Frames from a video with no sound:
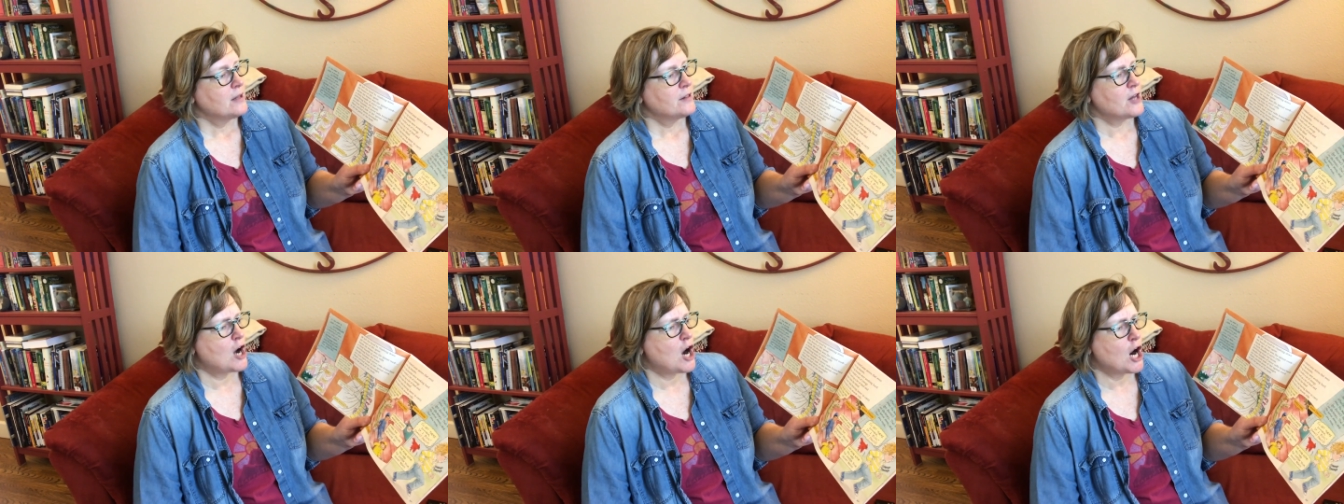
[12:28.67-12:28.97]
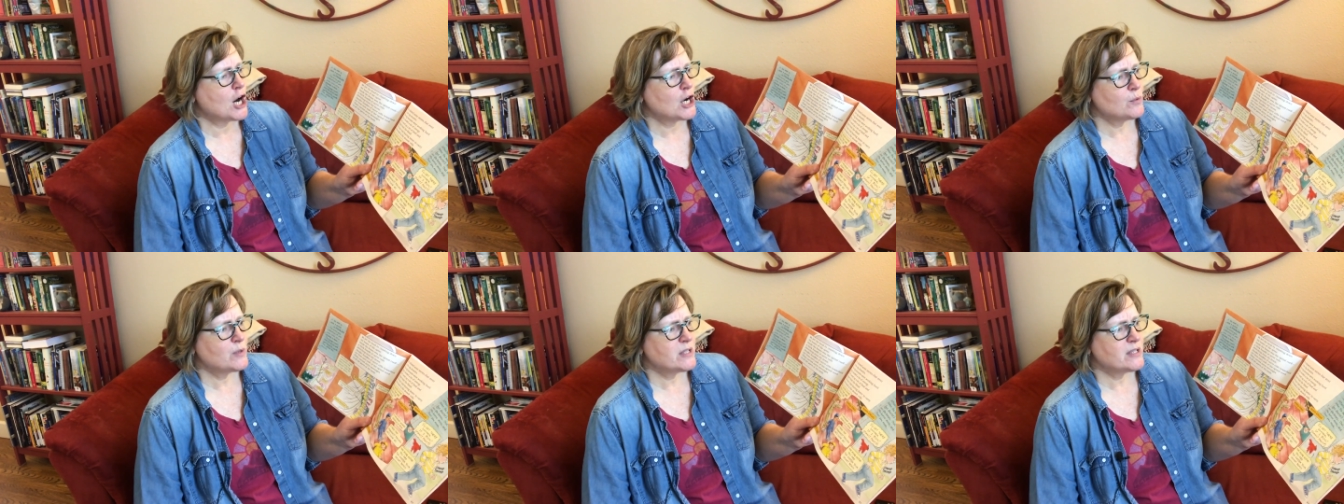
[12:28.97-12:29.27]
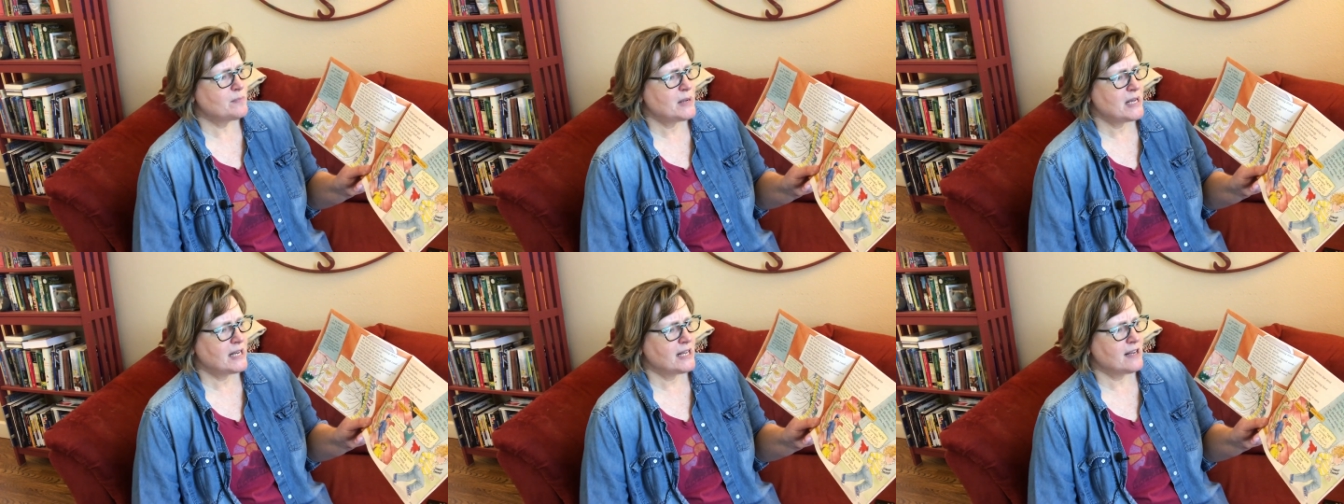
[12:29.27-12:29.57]
The heart
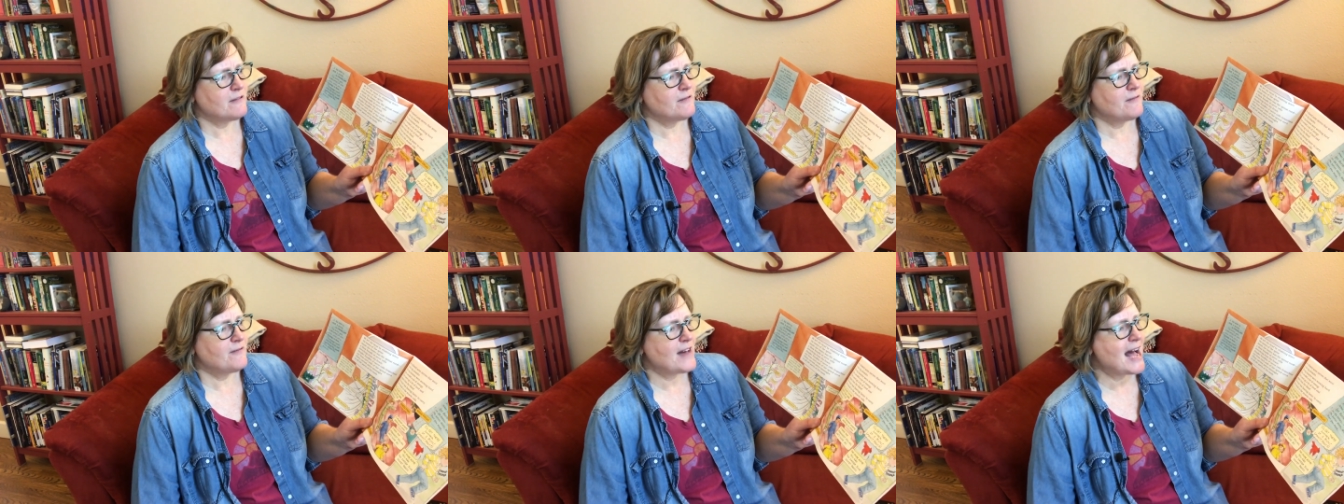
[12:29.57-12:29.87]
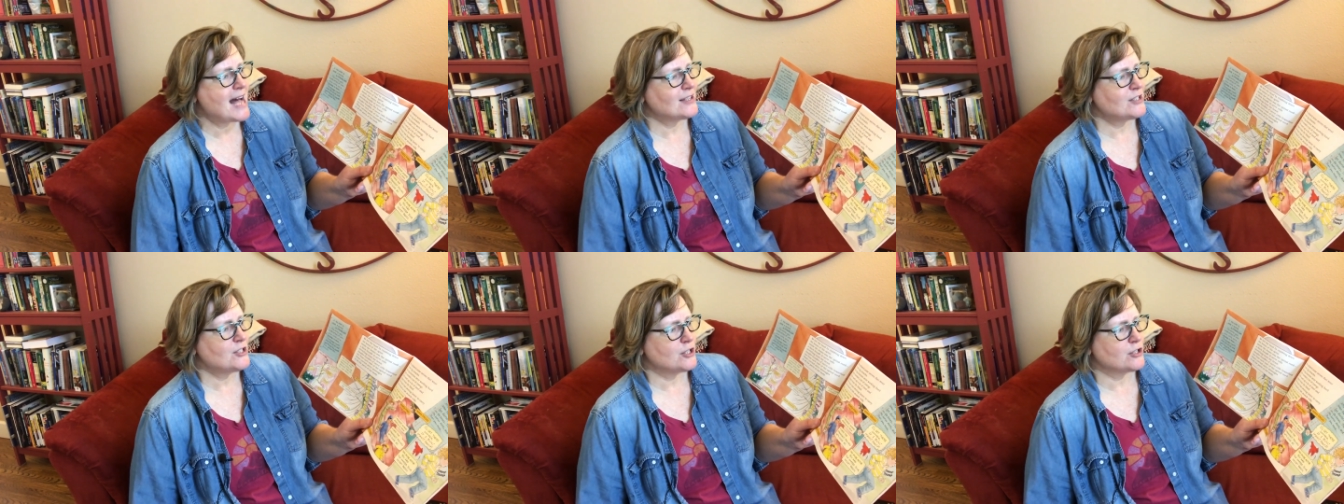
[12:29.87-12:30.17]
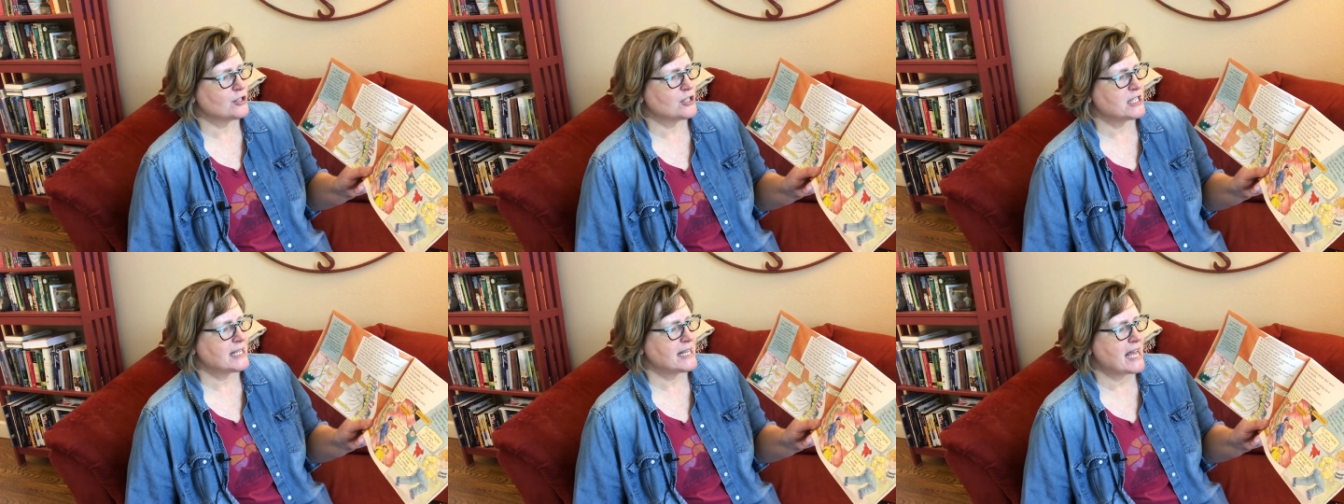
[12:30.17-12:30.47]
was beating
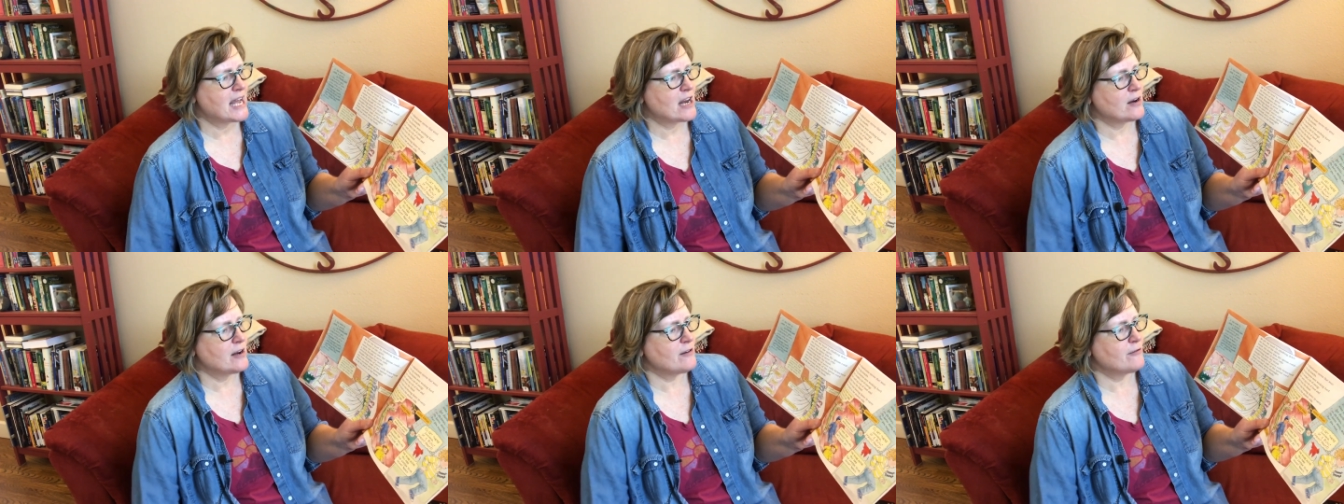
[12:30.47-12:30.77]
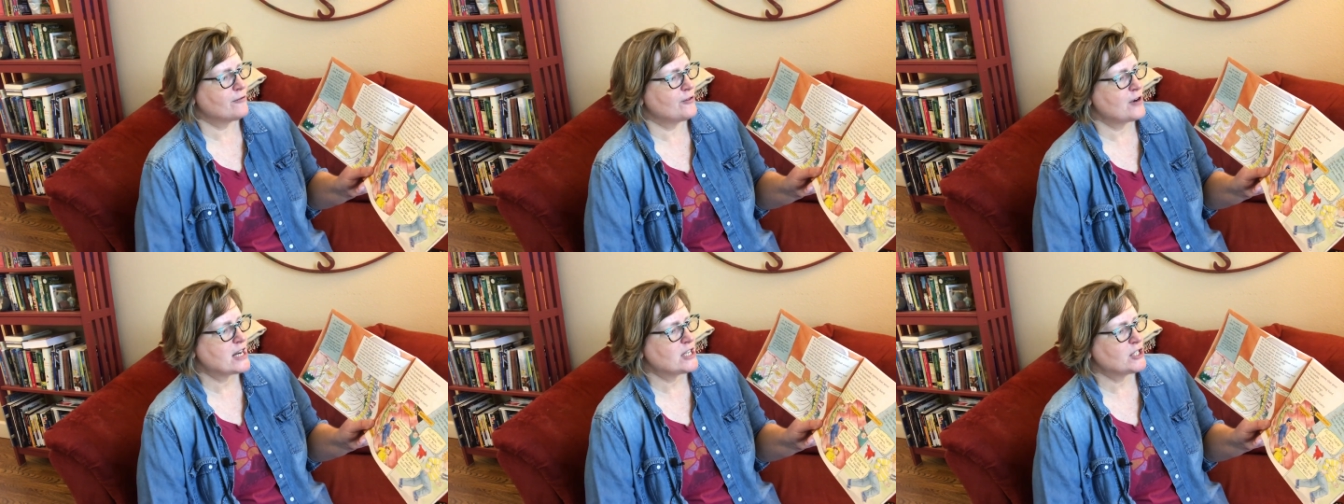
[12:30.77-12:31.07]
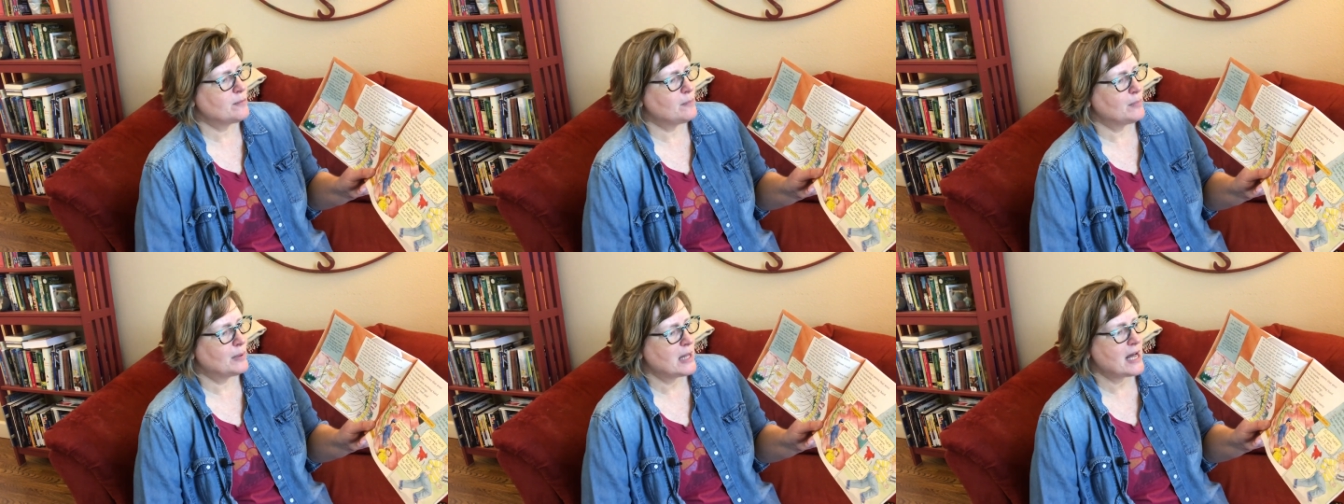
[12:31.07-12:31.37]
faster to carry
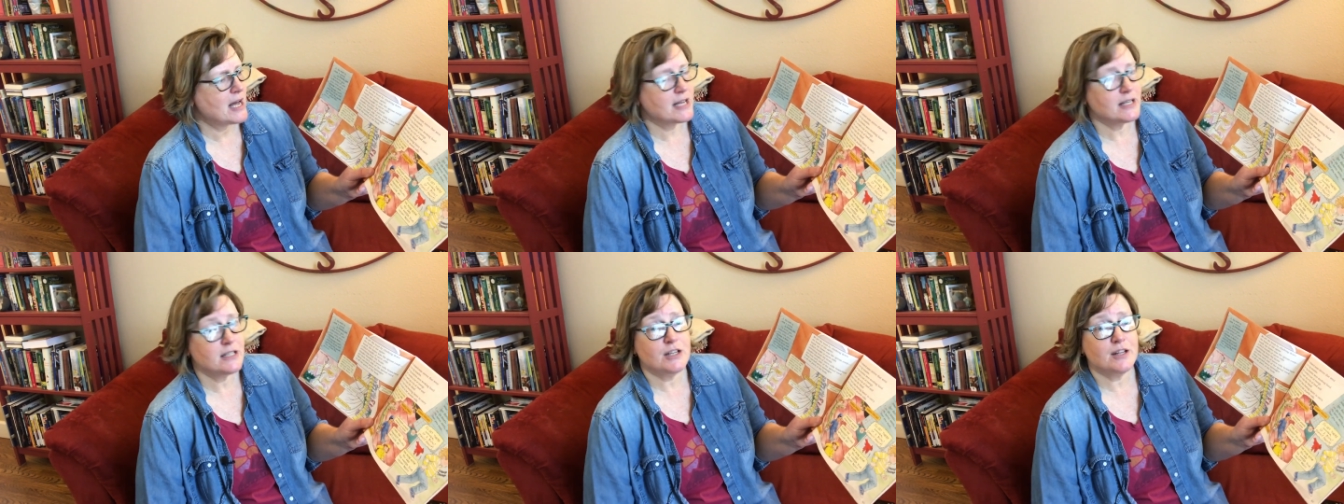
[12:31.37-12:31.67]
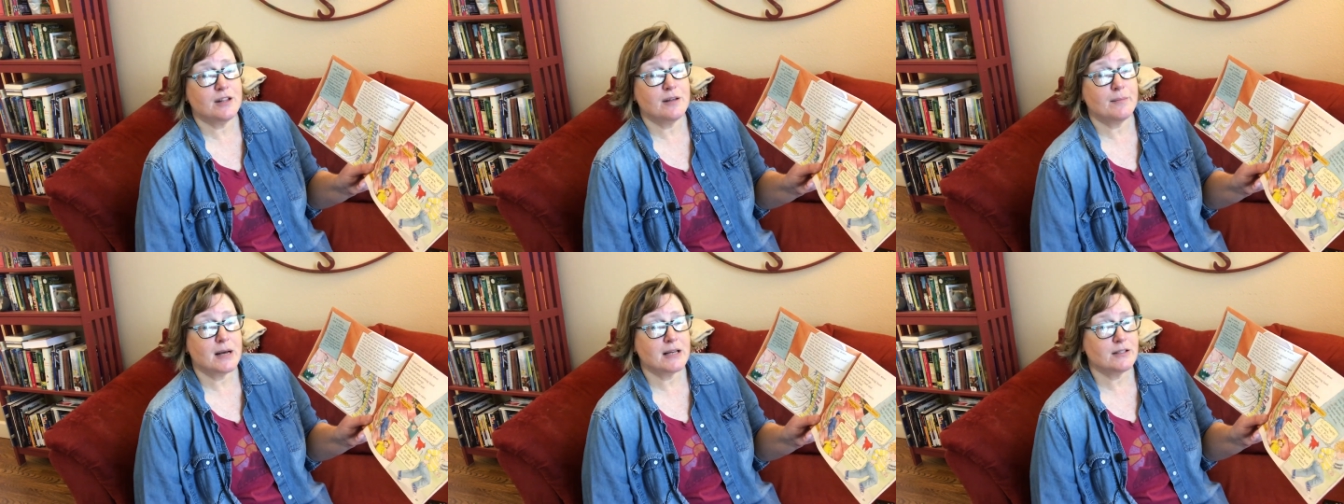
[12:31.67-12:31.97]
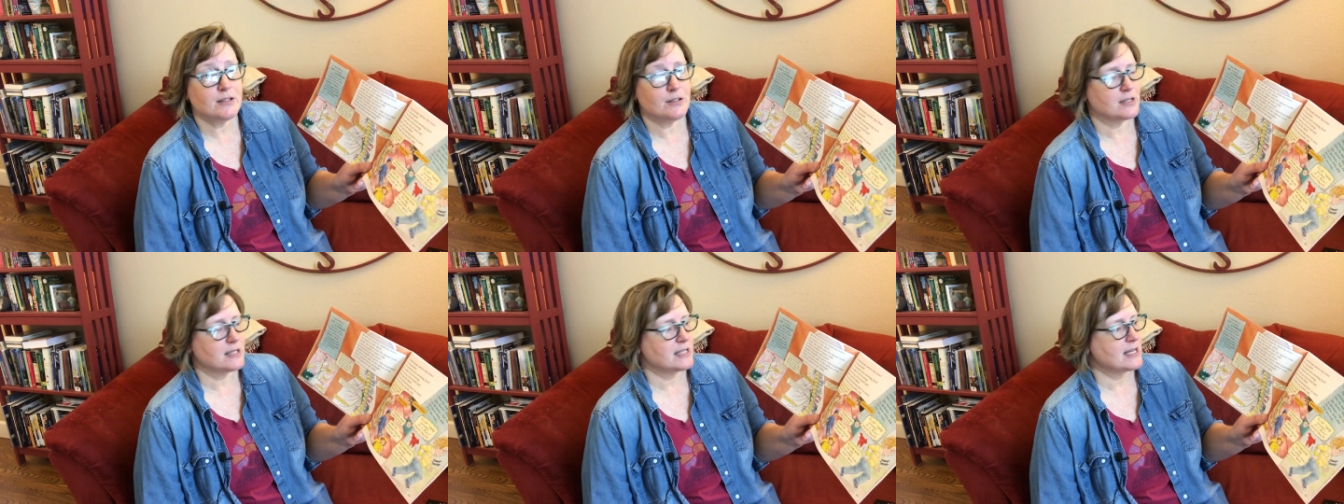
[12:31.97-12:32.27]
fresh blood to the
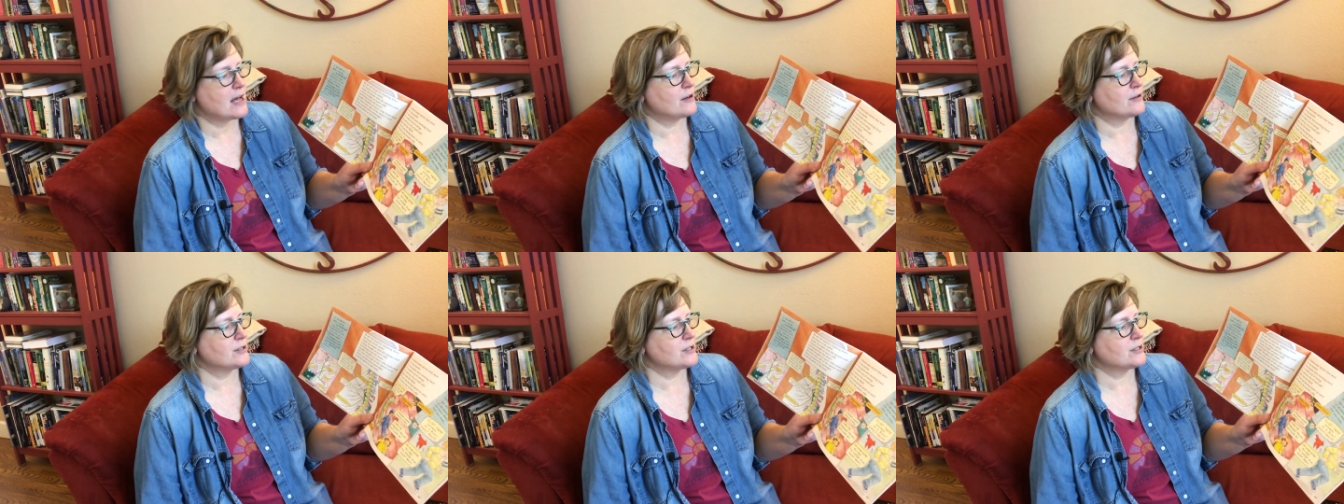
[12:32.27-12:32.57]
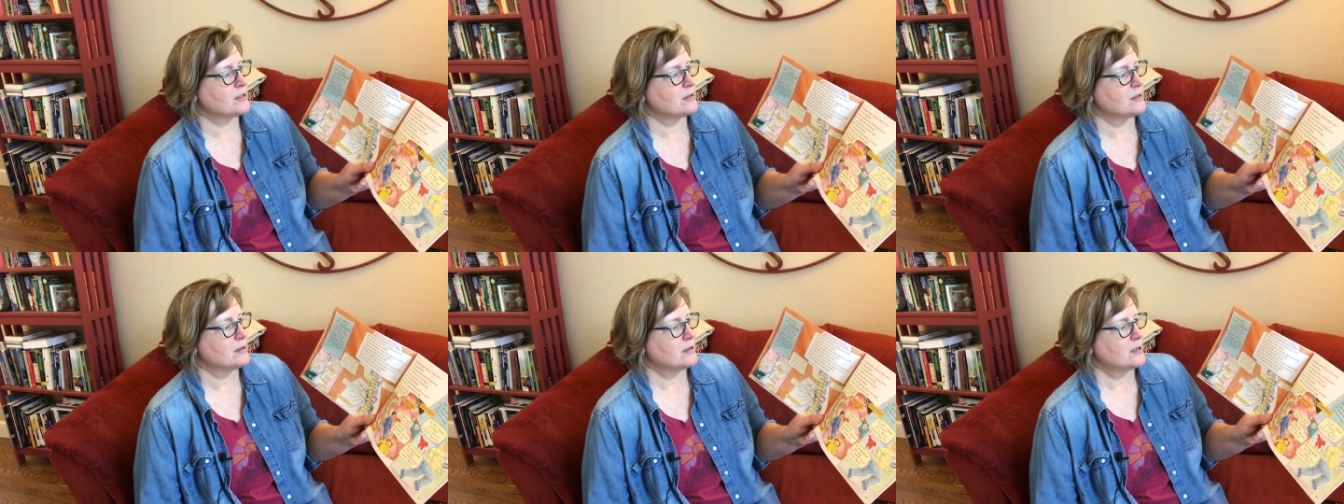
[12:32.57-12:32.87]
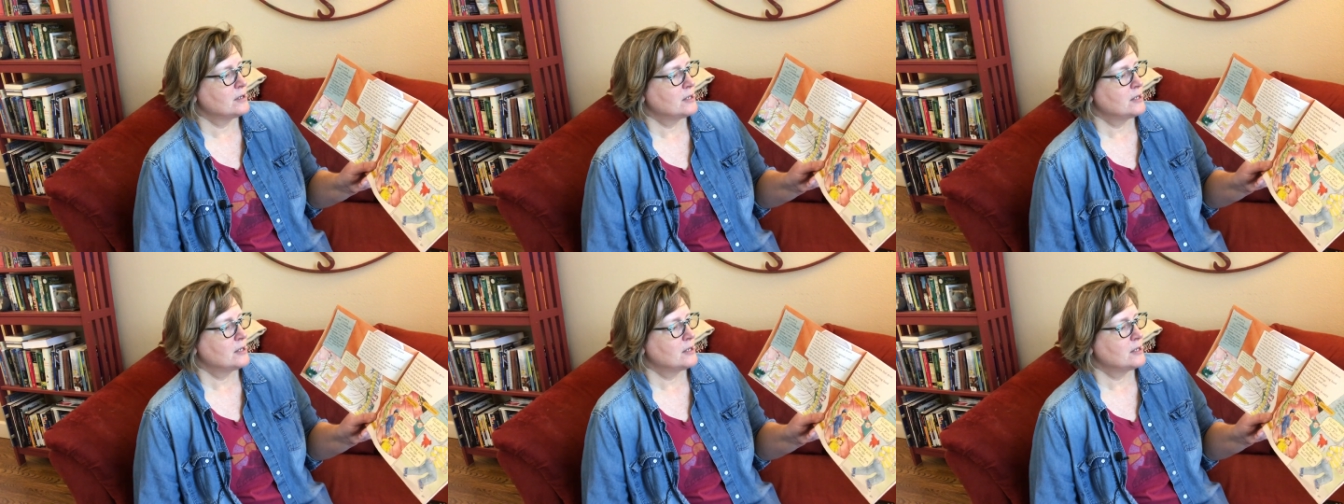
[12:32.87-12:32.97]
muscle cells.